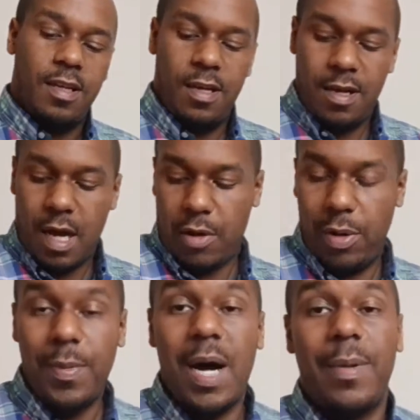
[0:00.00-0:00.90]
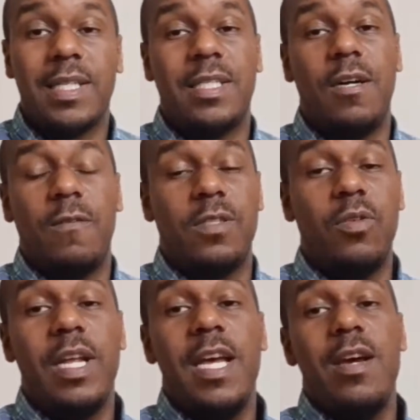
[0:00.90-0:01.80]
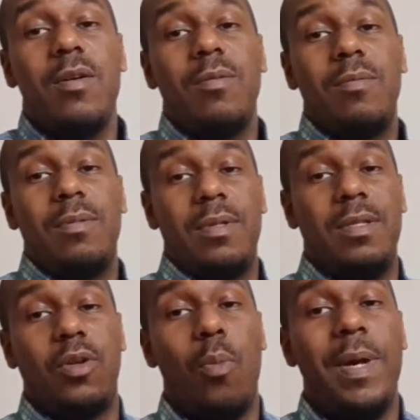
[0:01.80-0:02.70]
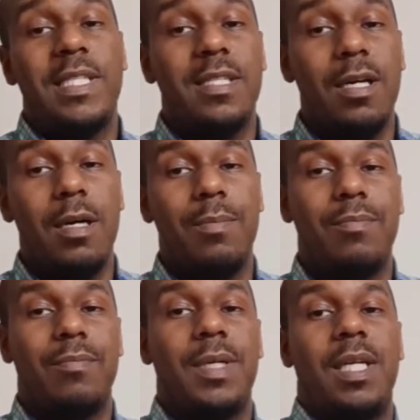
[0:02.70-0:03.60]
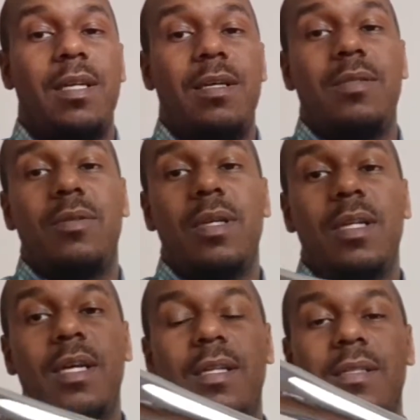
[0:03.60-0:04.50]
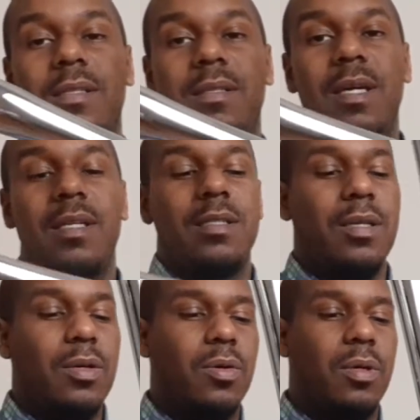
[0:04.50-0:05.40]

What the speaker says: Gotta remind myself, slow down. Don't mess it up. So look at that. This is nice. Yo,